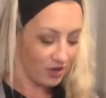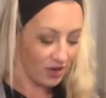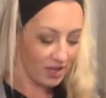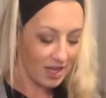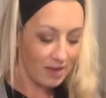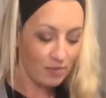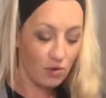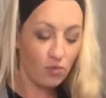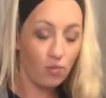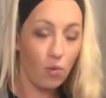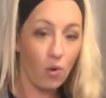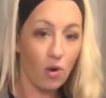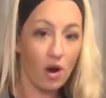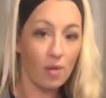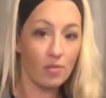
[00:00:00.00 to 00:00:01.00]
to keep you
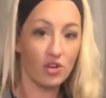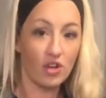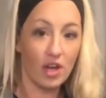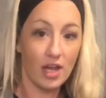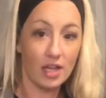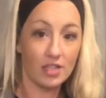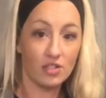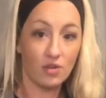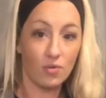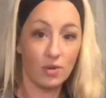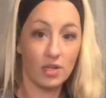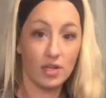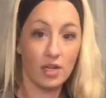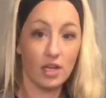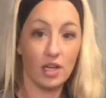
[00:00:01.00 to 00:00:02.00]
warm when your hands are
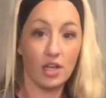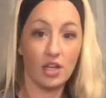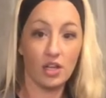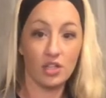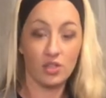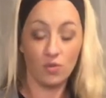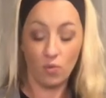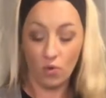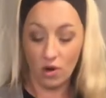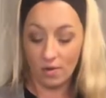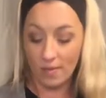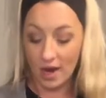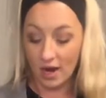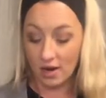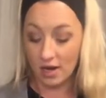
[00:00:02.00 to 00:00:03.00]
working. It's a warm
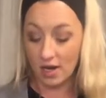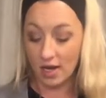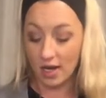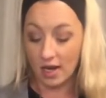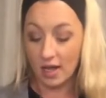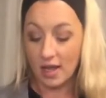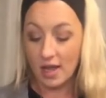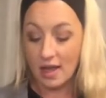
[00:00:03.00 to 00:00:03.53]
area.